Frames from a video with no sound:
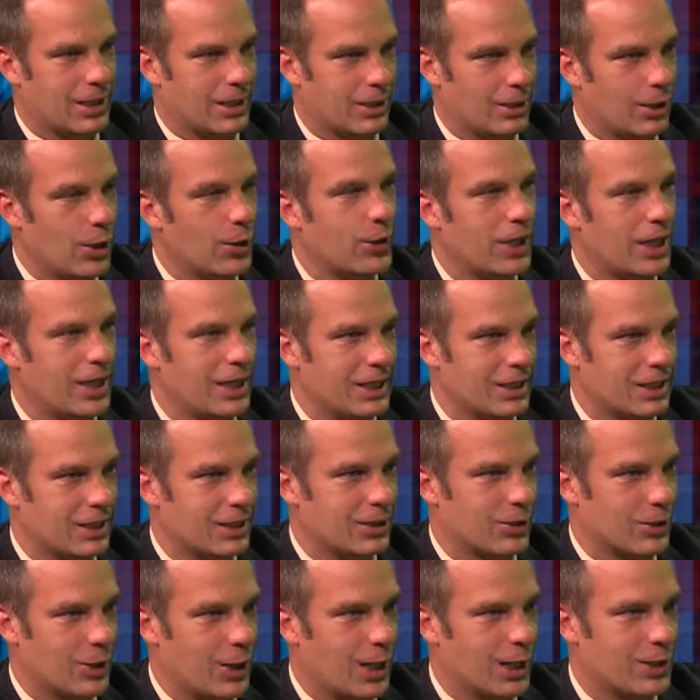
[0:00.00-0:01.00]
locating
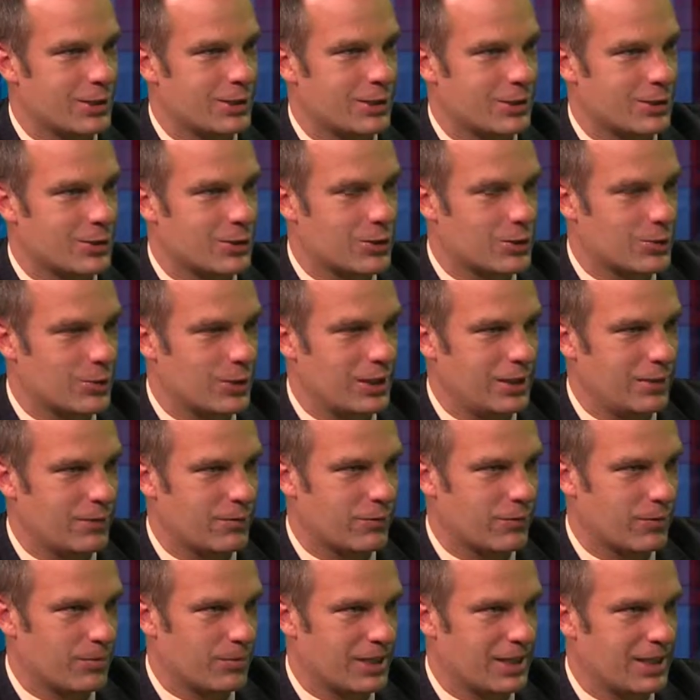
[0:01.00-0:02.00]
across the street
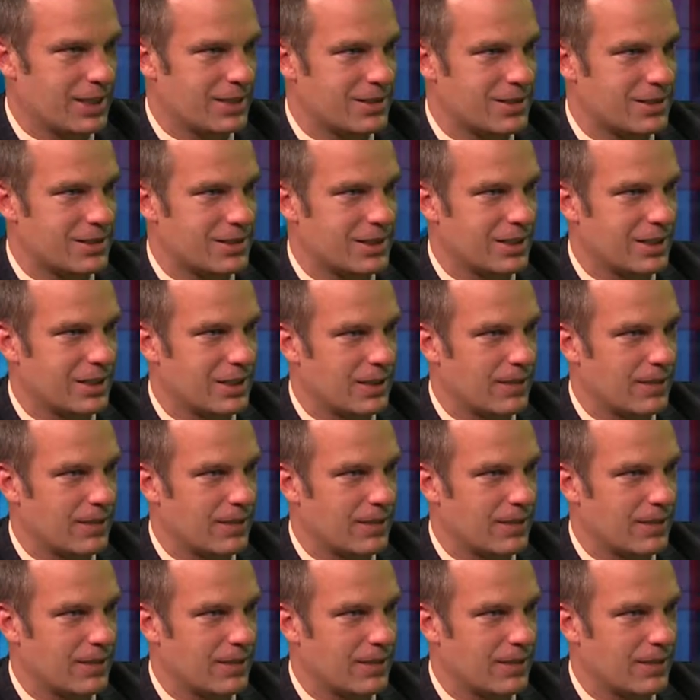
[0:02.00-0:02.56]
from the existing